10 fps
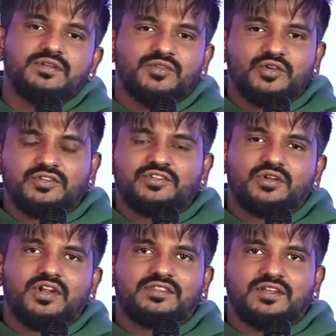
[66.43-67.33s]
because it's
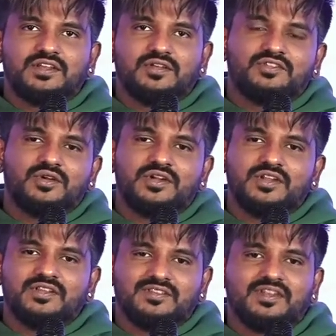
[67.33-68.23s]
not a thriller, it's not an,
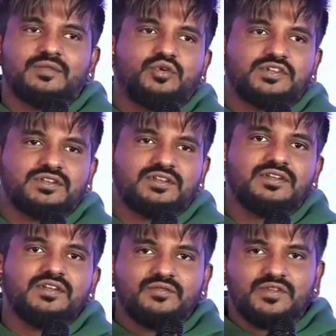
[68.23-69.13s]
it's an emotion
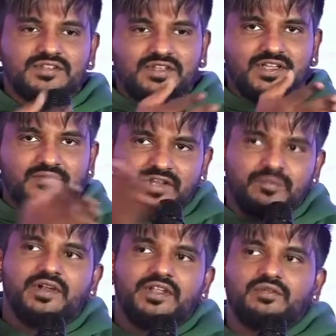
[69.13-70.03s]
which
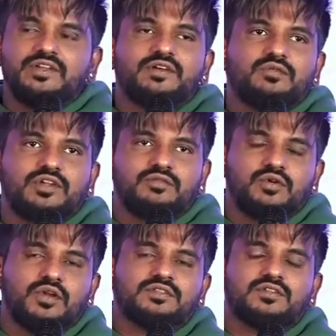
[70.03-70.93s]
everybody here would have
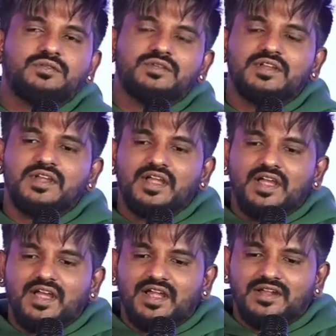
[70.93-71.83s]
gone through.
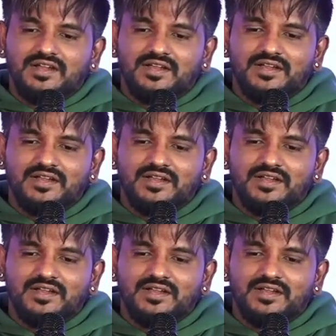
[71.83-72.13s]
And